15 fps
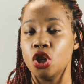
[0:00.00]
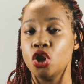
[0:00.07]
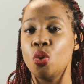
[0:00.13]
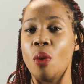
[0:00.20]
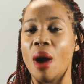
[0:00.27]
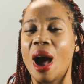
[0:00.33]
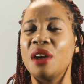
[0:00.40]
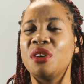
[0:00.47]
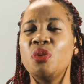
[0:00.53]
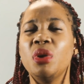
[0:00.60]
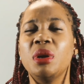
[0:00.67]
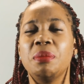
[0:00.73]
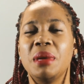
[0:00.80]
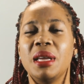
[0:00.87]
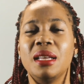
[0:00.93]
You will agree
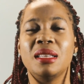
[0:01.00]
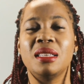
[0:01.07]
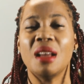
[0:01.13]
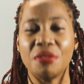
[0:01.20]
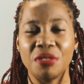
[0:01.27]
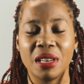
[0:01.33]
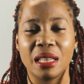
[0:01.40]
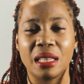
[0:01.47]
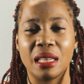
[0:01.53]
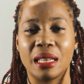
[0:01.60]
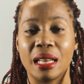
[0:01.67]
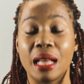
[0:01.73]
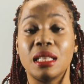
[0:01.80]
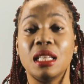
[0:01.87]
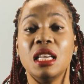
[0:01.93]
with me definitely
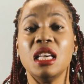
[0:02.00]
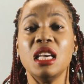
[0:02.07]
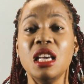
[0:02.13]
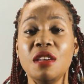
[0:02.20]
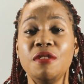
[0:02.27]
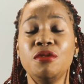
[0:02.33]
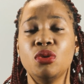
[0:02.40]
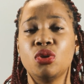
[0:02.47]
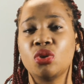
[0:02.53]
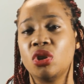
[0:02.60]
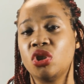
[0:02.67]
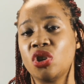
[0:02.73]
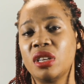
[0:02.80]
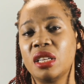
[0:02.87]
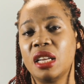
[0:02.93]
that if you
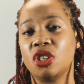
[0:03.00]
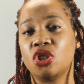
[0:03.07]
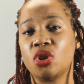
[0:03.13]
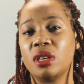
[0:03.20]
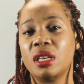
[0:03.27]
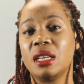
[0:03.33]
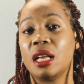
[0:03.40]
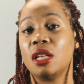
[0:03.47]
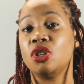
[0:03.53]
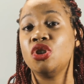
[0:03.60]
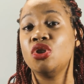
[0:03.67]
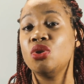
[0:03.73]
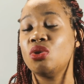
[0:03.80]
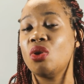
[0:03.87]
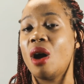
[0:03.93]
sojourn in a journey that
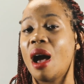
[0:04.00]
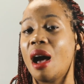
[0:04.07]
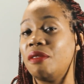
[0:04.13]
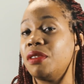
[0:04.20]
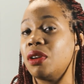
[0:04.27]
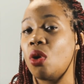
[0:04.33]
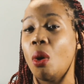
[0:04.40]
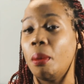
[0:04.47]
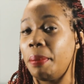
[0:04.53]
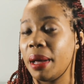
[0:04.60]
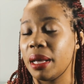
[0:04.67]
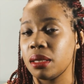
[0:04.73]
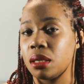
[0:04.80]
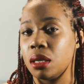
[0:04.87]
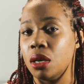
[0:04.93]
you don't have a
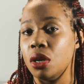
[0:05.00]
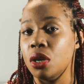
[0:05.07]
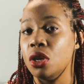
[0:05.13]
compass,